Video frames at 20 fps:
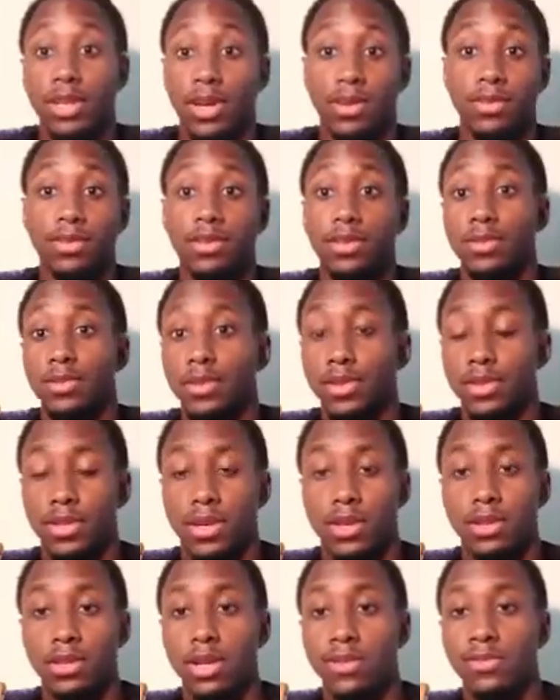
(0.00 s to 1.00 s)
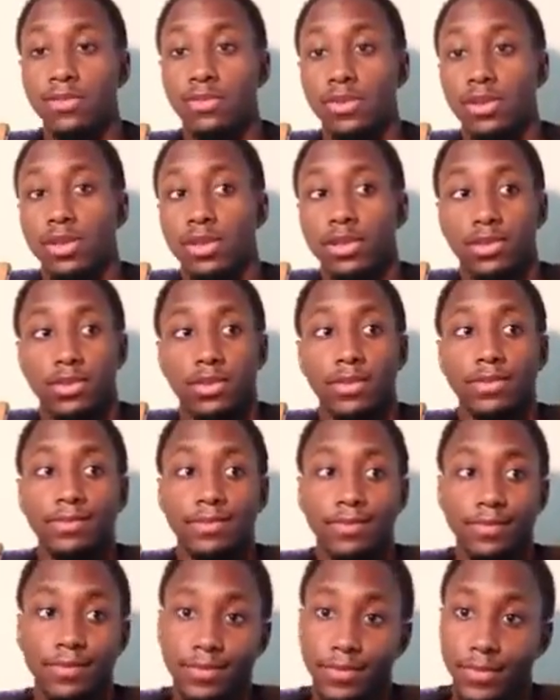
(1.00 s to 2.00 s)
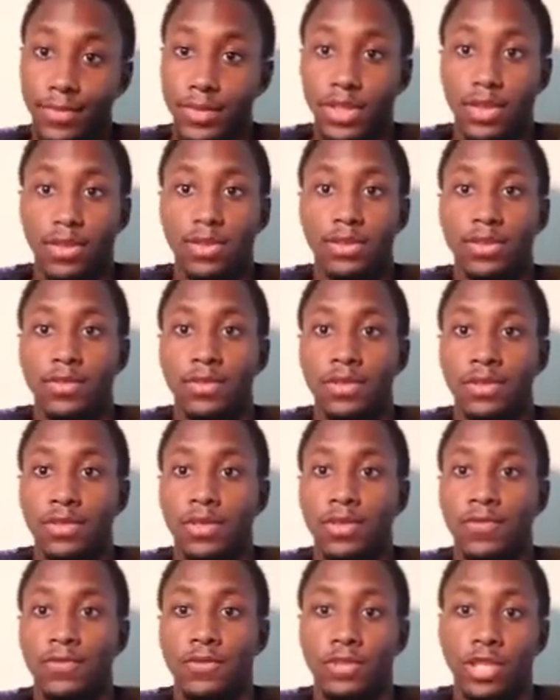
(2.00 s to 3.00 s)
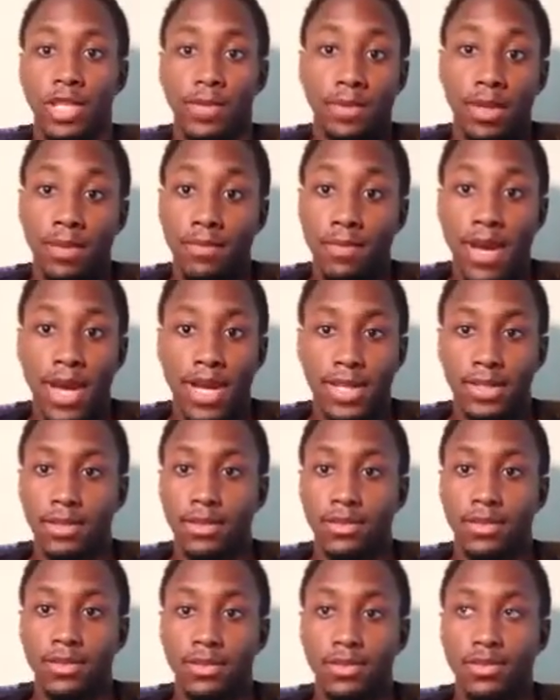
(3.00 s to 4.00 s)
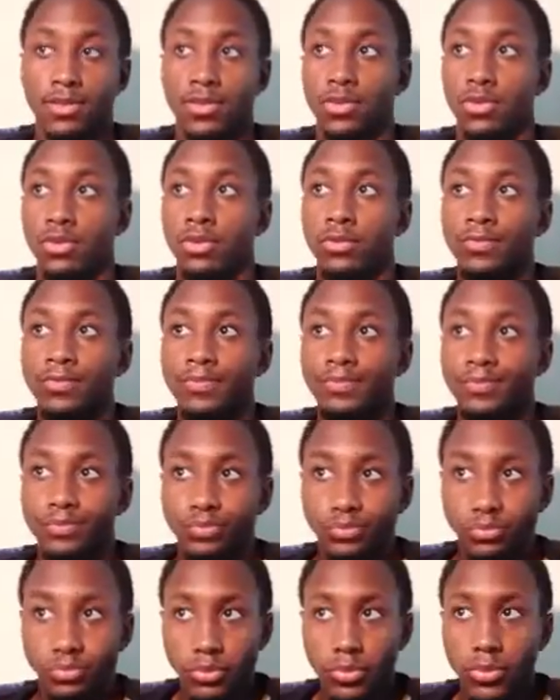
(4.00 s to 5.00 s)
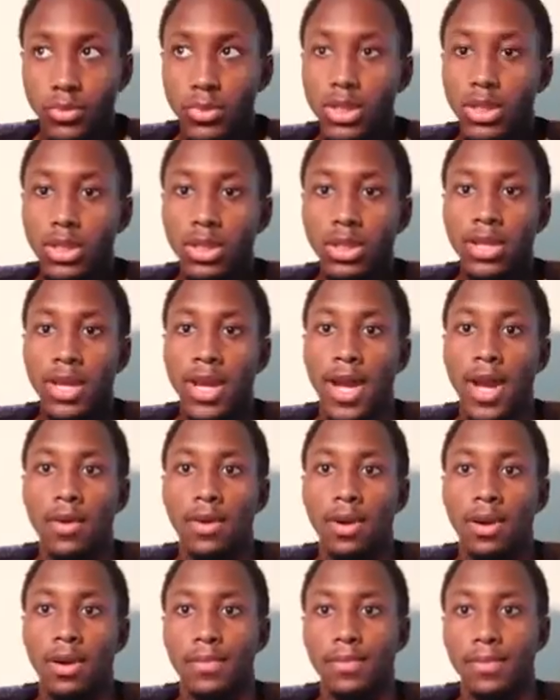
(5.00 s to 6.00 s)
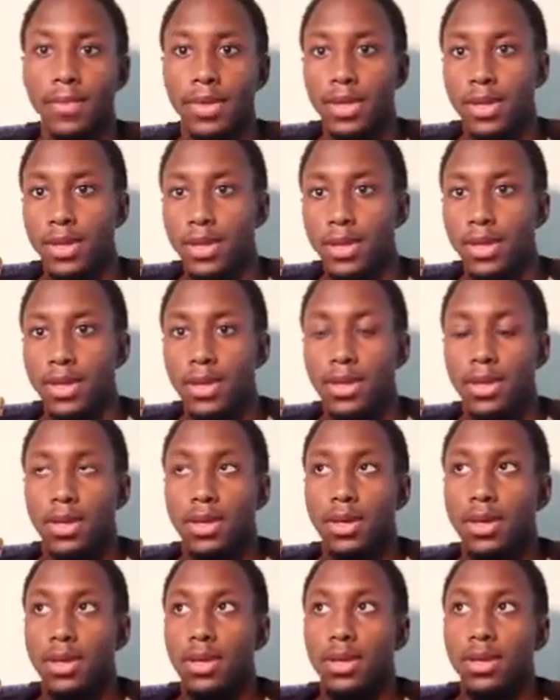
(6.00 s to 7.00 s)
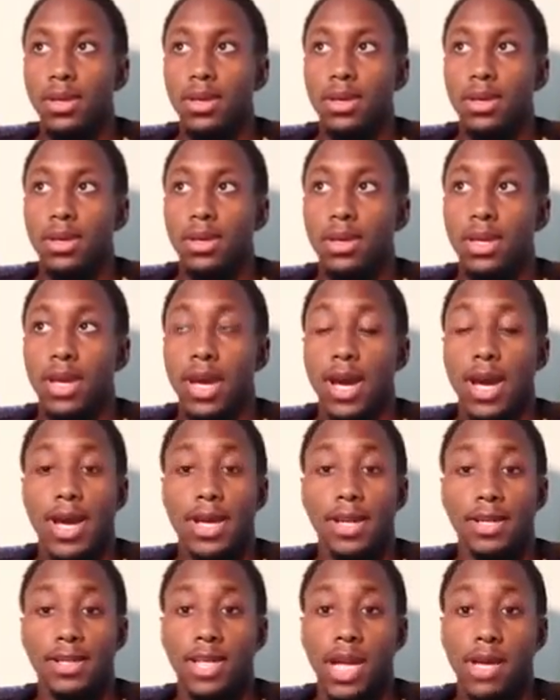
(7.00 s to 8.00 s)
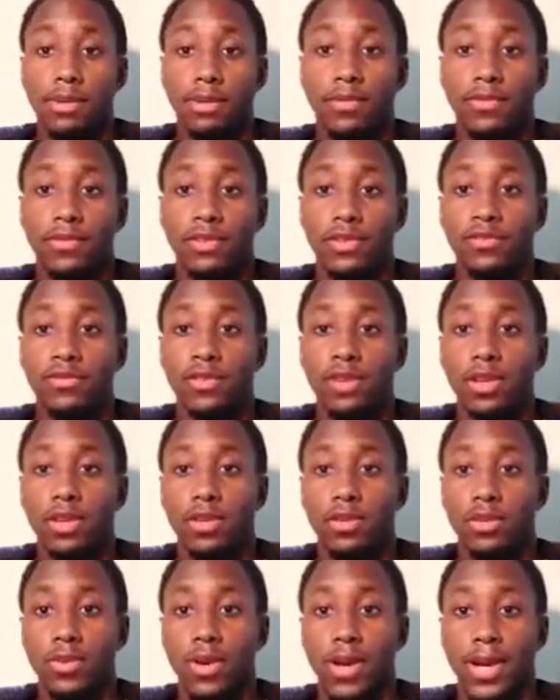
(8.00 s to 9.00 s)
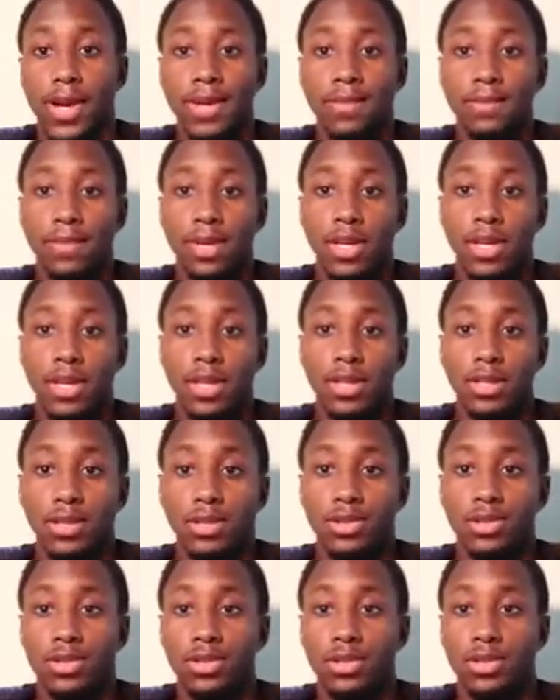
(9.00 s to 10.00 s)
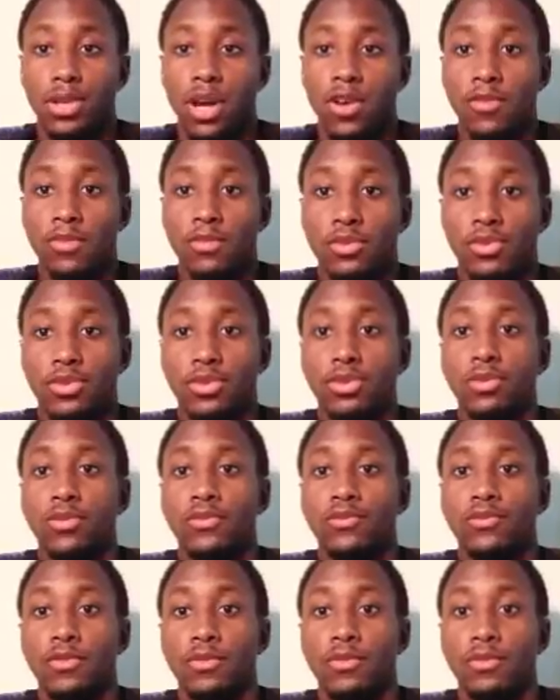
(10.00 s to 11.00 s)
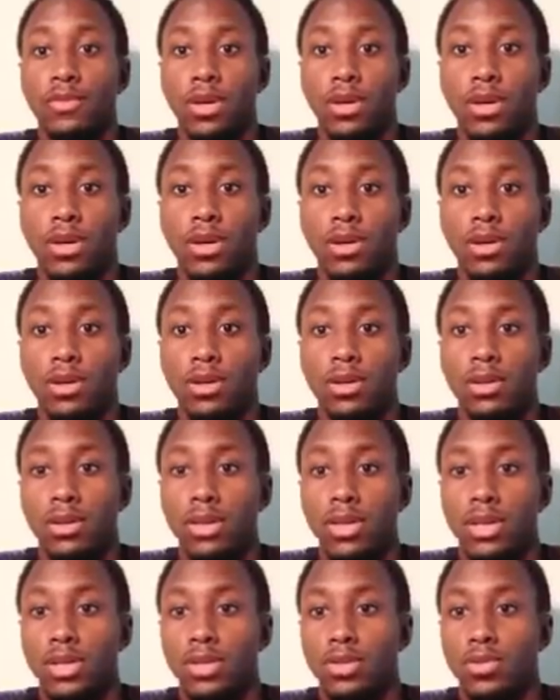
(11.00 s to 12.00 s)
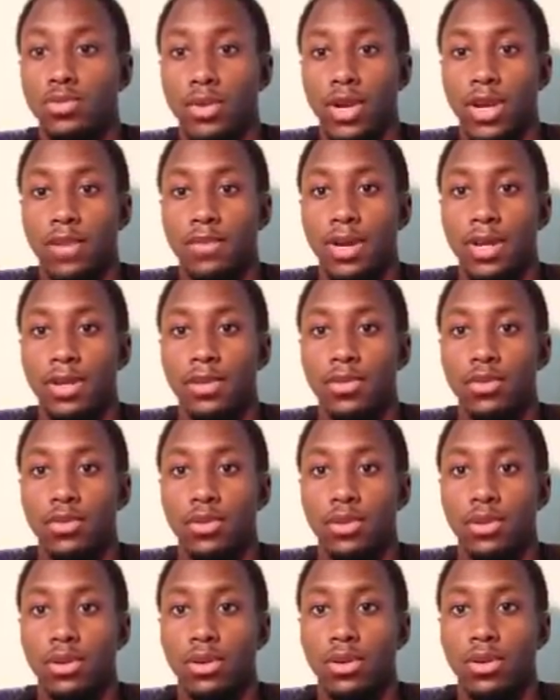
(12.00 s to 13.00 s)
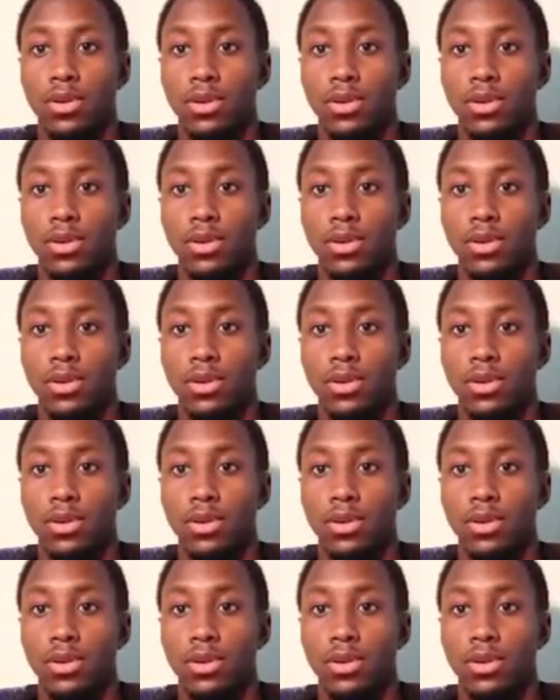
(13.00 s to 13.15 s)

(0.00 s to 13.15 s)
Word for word: y'all do when it's all love 100. So so on and so forth. I'm an ambassador of the school. Now, um, yeah, I had to stop the first video. It was around eight minutes. A sophomore student from uh, Nease rang my door.